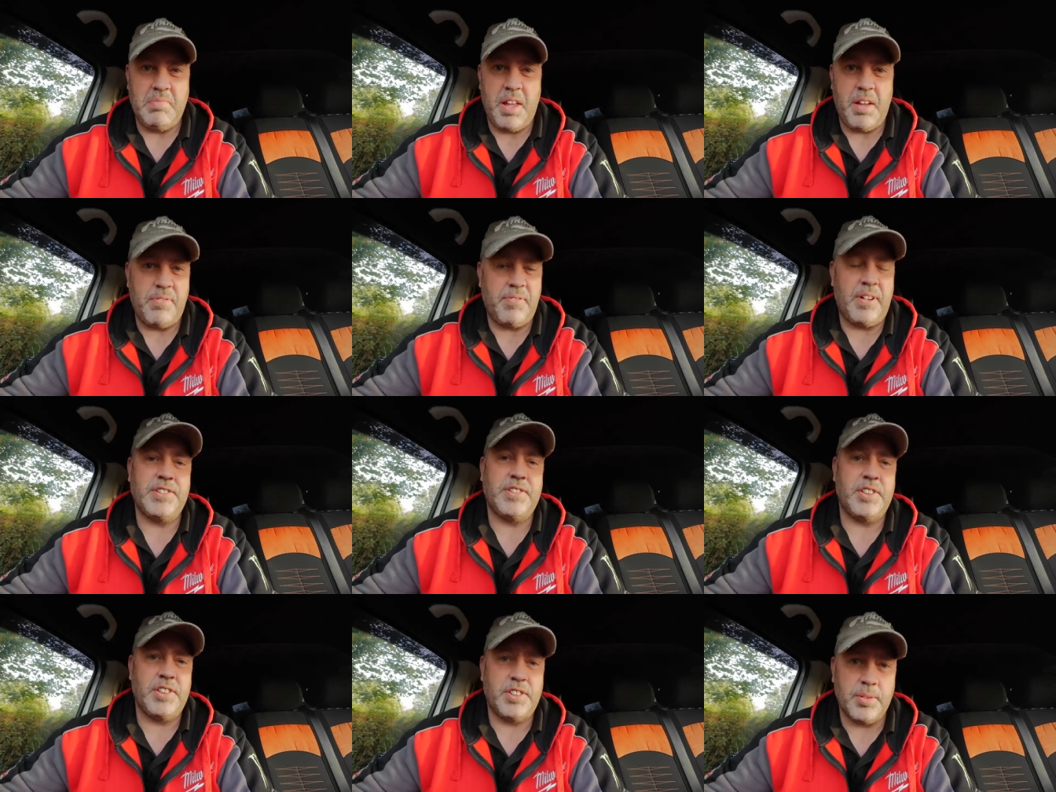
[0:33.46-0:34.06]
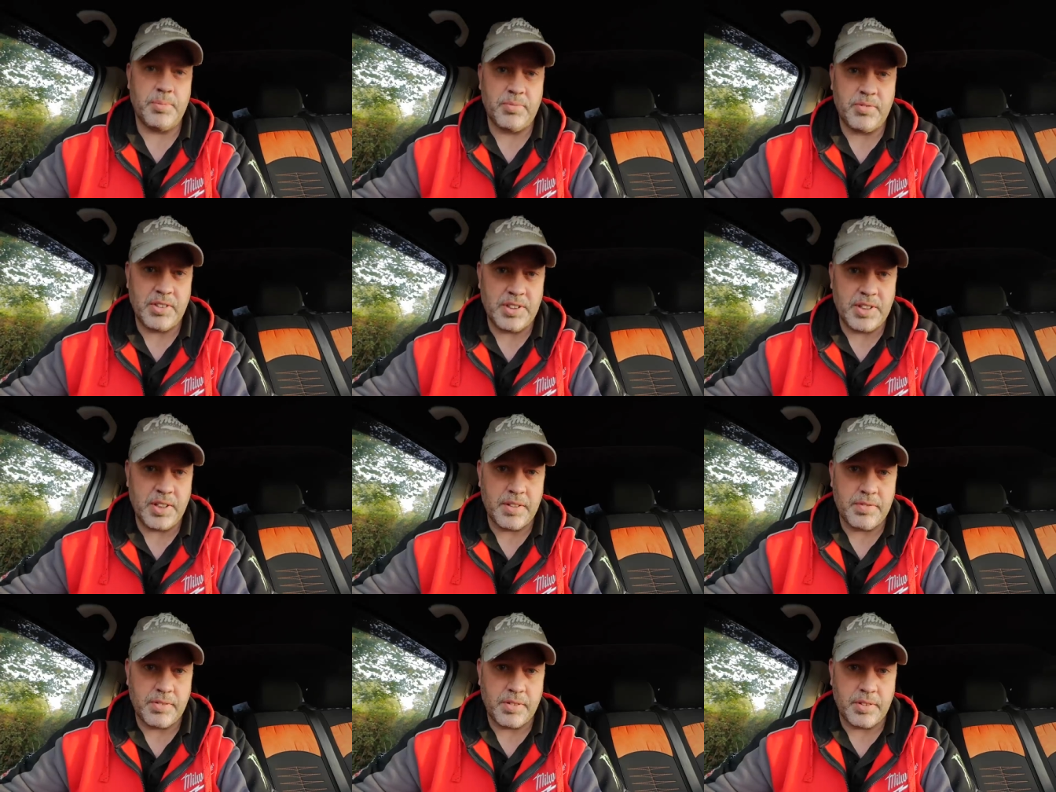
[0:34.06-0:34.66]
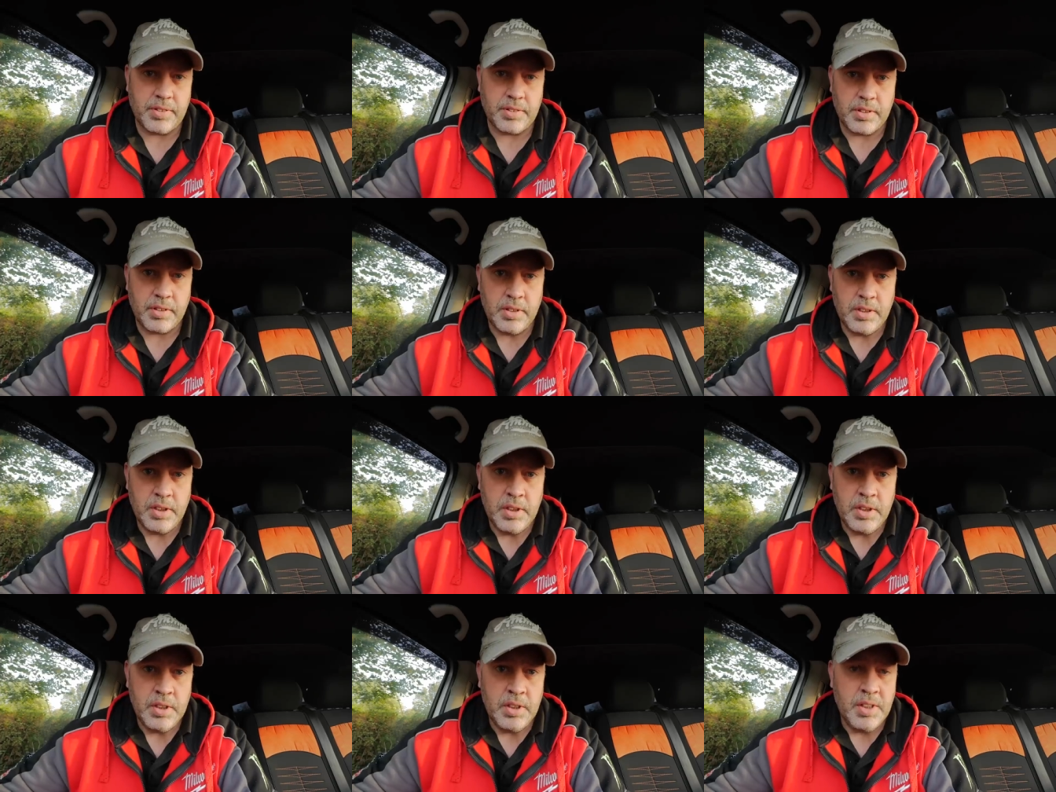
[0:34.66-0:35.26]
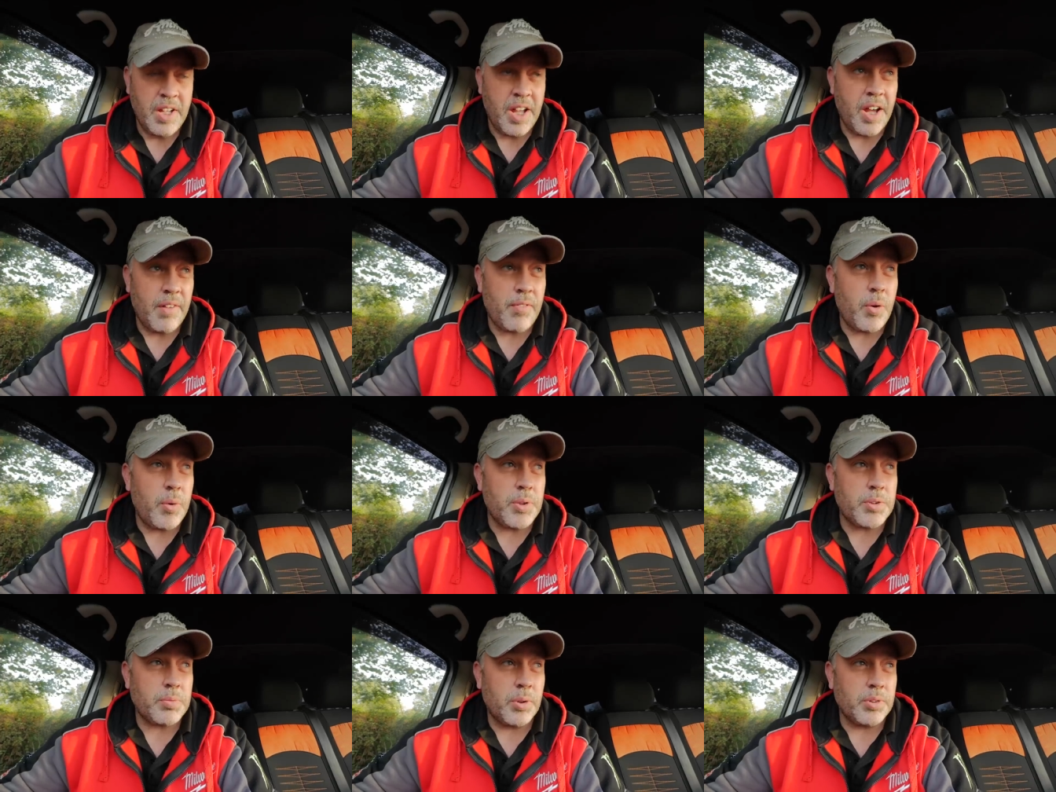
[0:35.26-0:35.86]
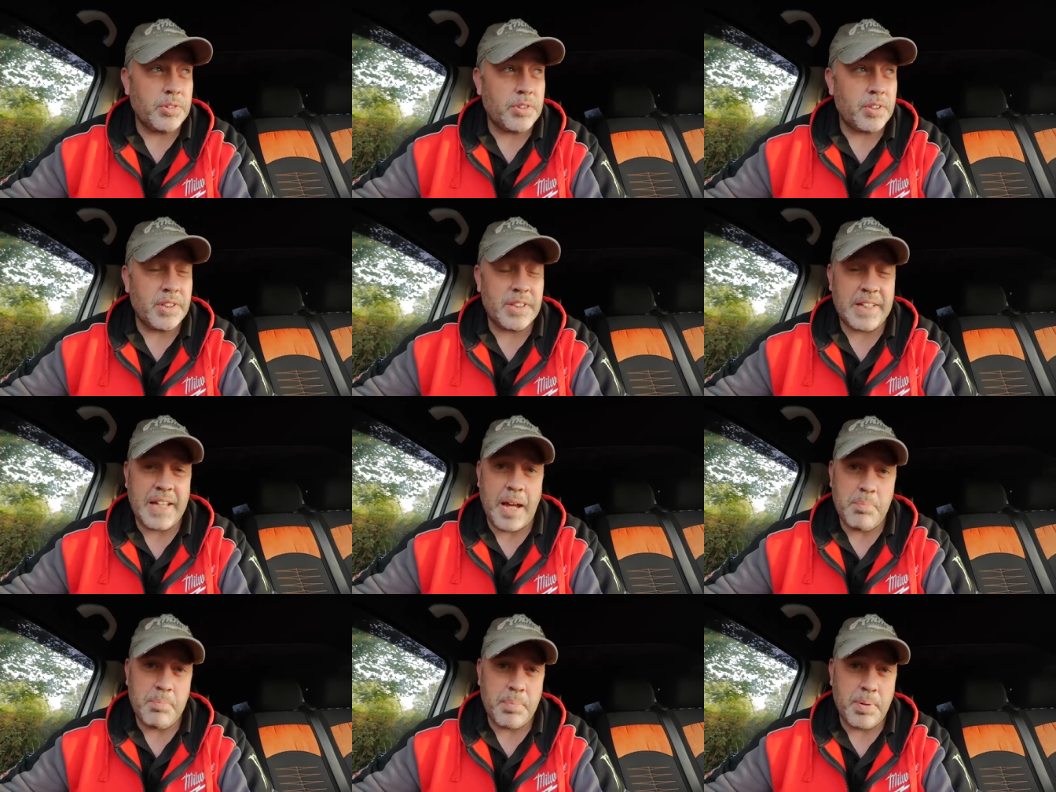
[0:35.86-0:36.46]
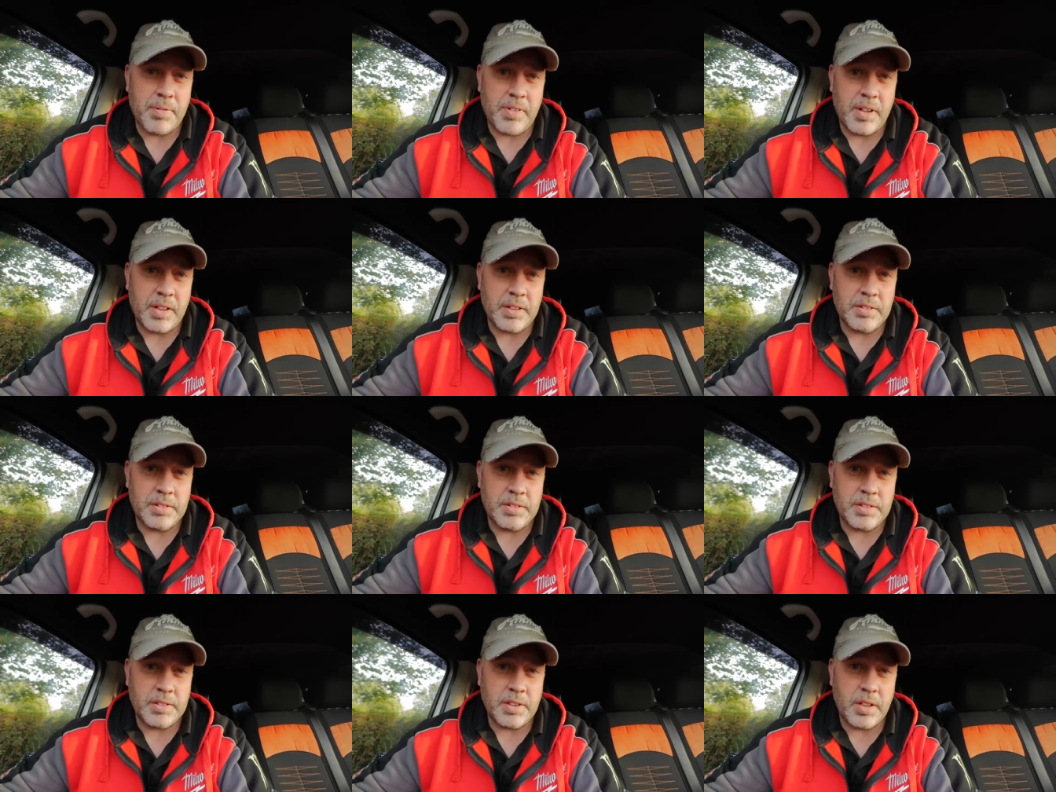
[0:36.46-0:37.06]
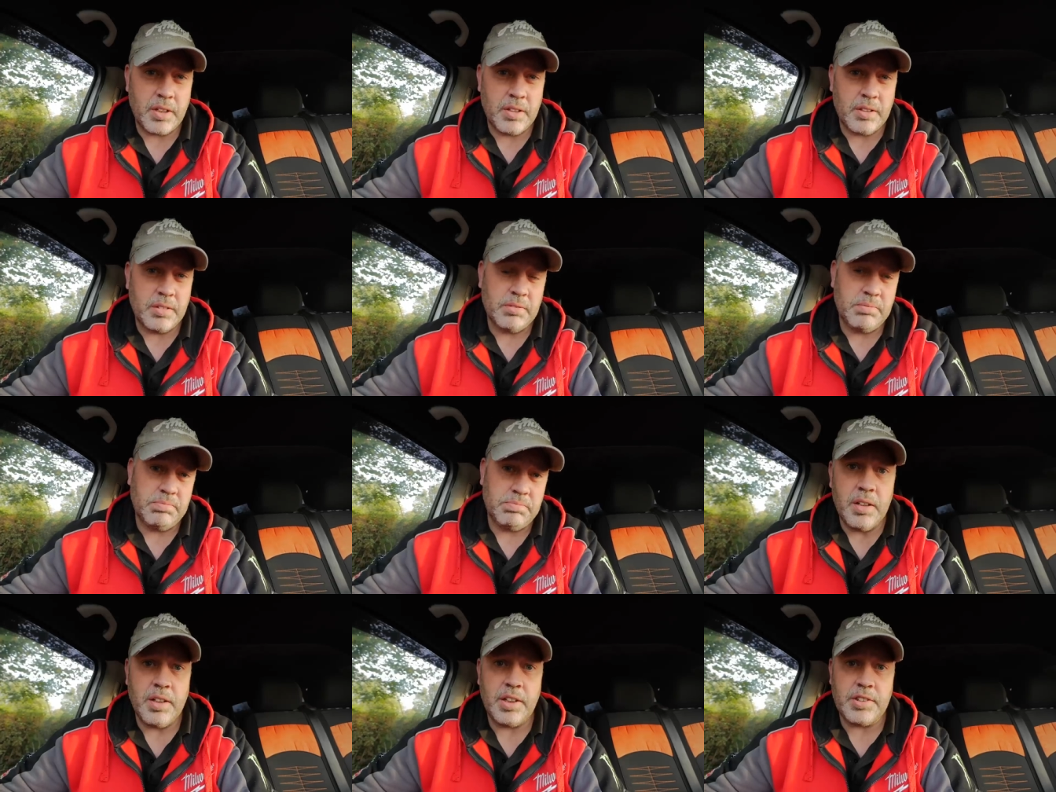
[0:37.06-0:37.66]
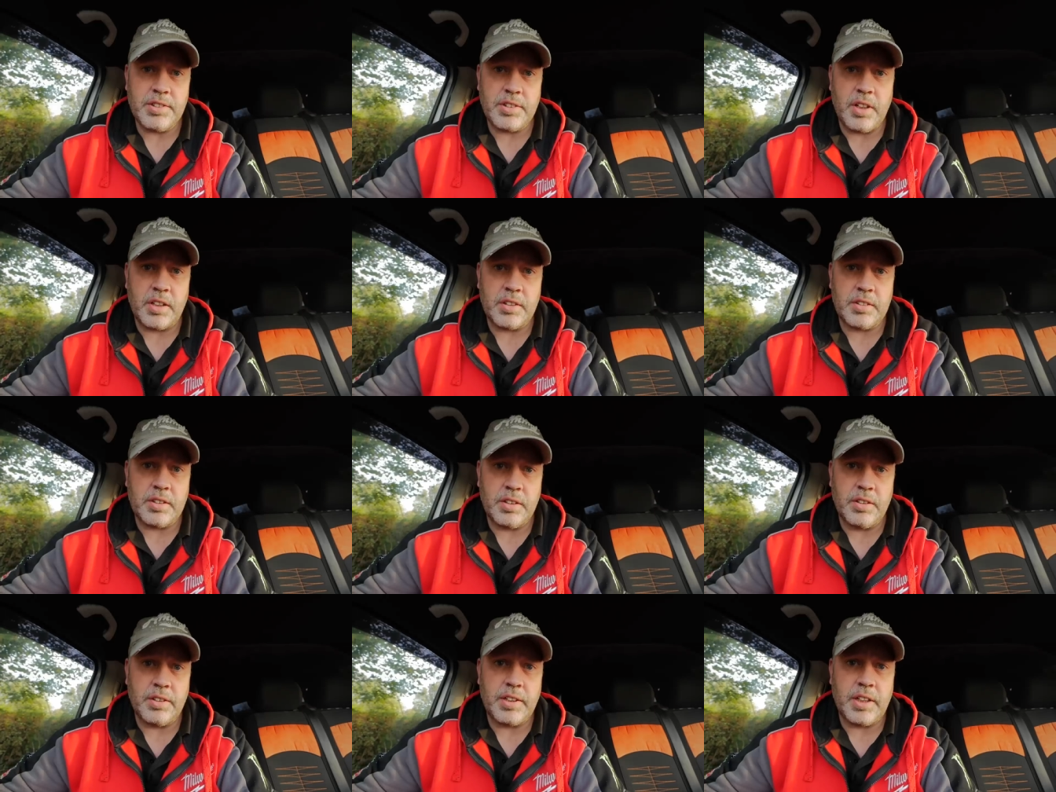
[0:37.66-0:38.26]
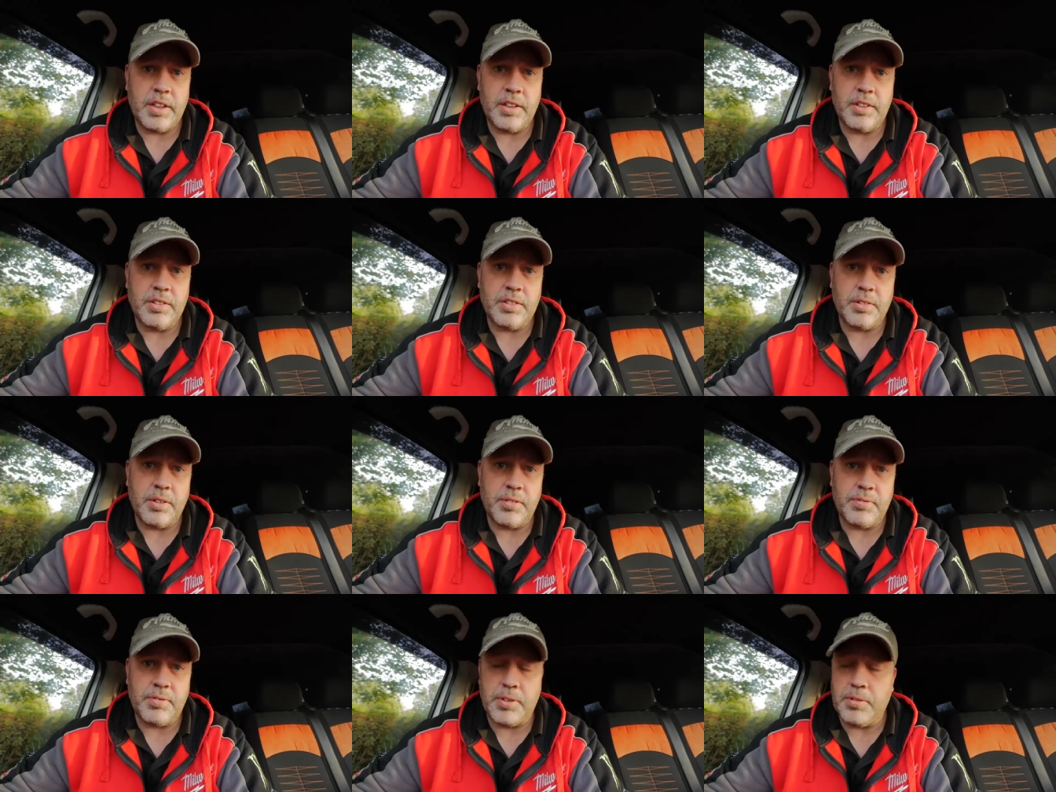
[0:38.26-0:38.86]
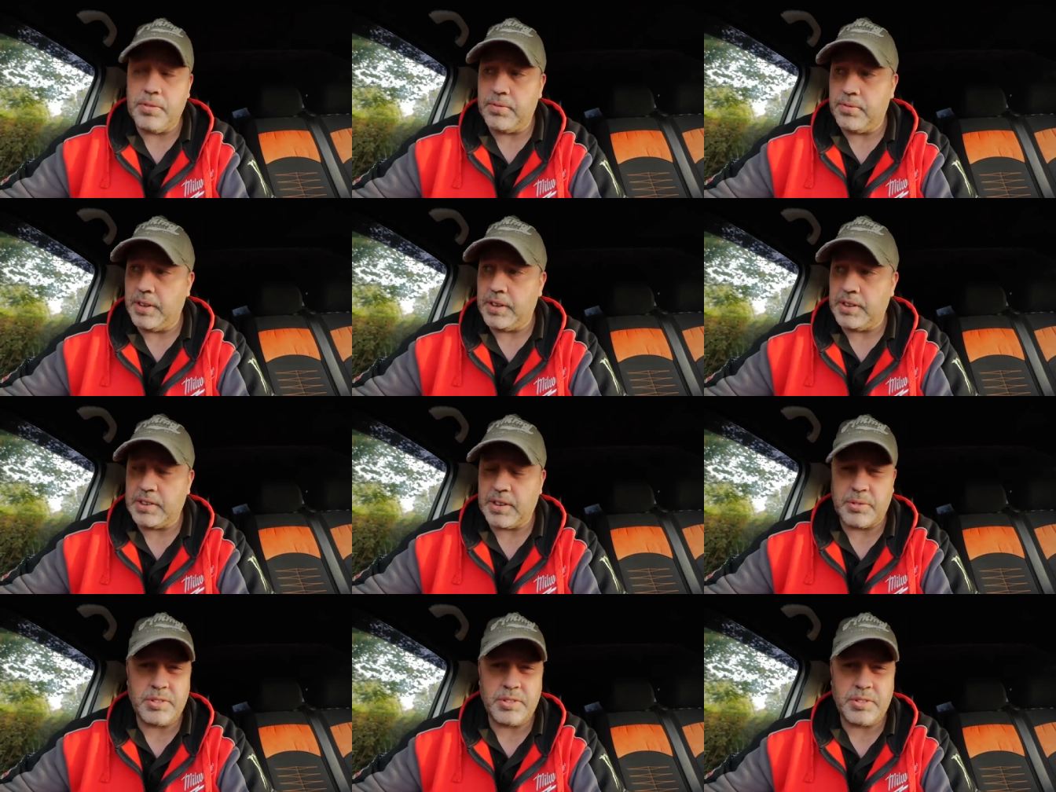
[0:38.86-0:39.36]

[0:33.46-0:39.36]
I fancy something different. I've always wanted a camper van, so I started looking into a few things.